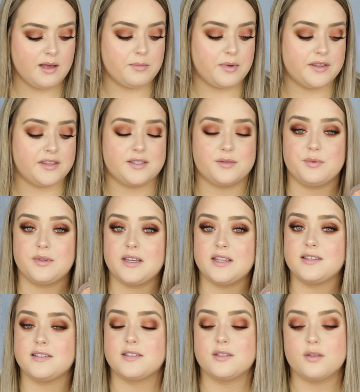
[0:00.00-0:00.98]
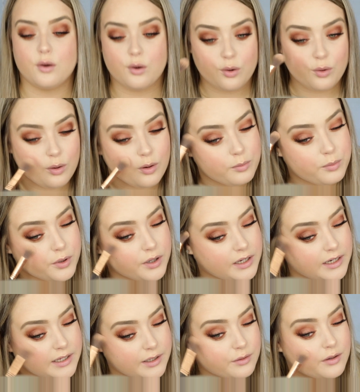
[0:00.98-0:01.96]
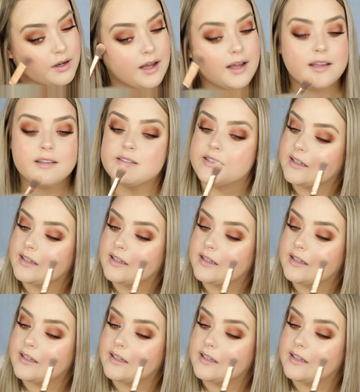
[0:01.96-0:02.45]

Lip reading: but this one is so pretty, you guys.